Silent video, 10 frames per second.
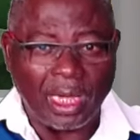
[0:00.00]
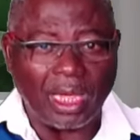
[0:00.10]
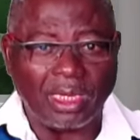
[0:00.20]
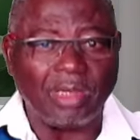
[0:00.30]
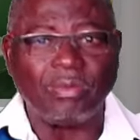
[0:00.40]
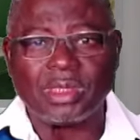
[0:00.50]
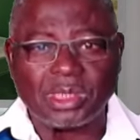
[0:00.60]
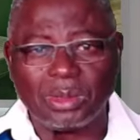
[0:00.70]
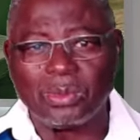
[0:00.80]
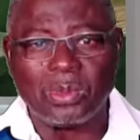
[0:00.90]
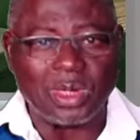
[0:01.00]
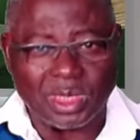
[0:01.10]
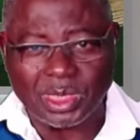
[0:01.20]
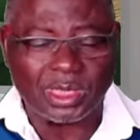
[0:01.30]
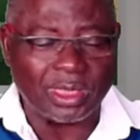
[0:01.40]
Her liver still
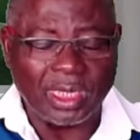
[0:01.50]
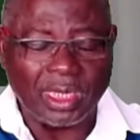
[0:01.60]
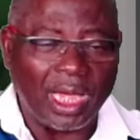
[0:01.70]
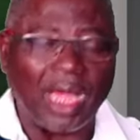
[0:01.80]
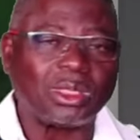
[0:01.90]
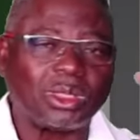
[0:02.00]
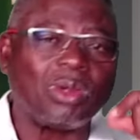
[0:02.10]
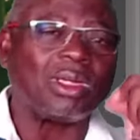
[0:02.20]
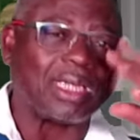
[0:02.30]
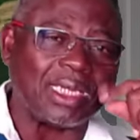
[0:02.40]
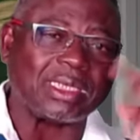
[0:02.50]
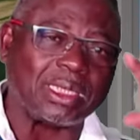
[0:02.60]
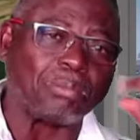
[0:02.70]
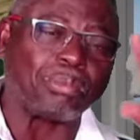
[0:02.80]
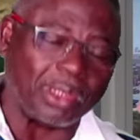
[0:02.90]
works. Her tongue can
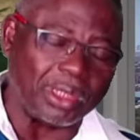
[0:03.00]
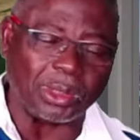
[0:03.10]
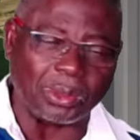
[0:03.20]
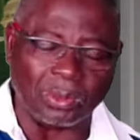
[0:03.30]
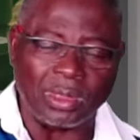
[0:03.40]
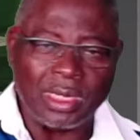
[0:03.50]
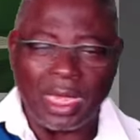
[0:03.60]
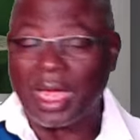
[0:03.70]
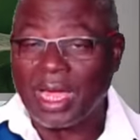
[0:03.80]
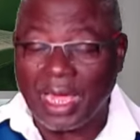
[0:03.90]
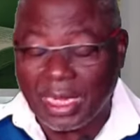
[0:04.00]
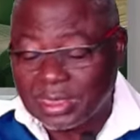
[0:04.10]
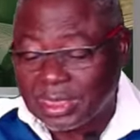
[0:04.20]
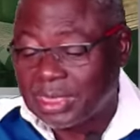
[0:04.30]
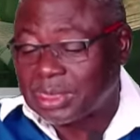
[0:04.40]
still praise you. Her
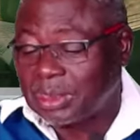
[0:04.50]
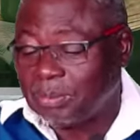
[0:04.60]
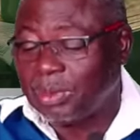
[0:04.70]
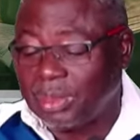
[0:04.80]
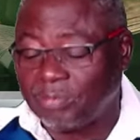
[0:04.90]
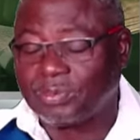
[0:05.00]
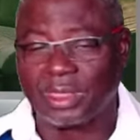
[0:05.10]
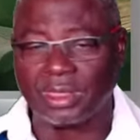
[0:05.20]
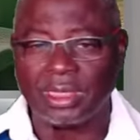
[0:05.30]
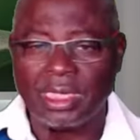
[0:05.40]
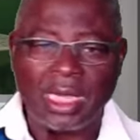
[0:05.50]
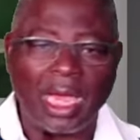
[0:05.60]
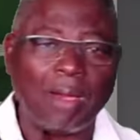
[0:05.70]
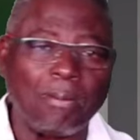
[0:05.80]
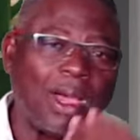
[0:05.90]
hands can still be lifted.
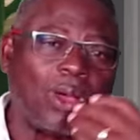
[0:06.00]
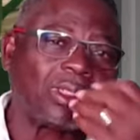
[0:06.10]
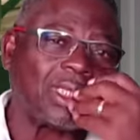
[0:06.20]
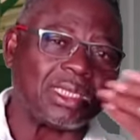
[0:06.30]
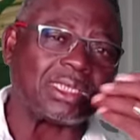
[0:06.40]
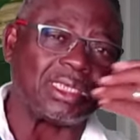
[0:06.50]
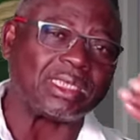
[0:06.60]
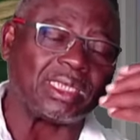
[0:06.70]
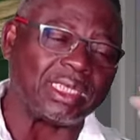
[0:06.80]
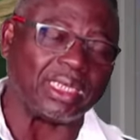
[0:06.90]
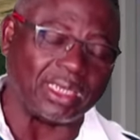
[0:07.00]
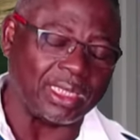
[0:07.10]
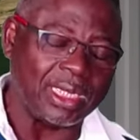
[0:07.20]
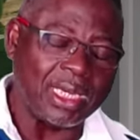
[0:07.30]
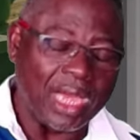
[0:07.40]
Her mouth can still sing.
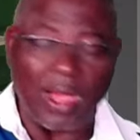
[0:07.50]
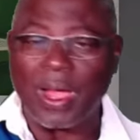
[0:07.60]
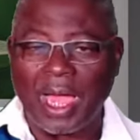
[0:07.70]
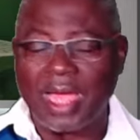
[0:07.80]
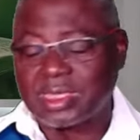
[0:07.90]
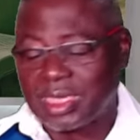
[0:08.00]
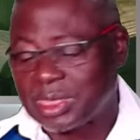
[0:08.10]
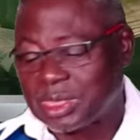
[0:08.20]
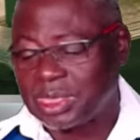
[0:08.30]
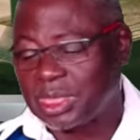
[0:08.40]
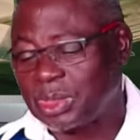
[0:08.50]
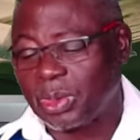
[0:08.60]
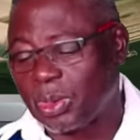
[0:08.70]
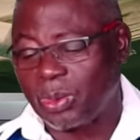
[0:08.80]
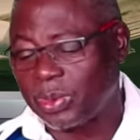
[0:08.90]
Her eyes can see
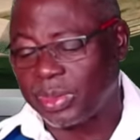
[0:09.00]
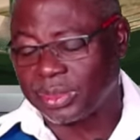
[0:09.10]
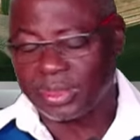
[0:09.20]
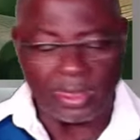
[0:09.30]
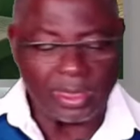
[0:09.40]
your glory.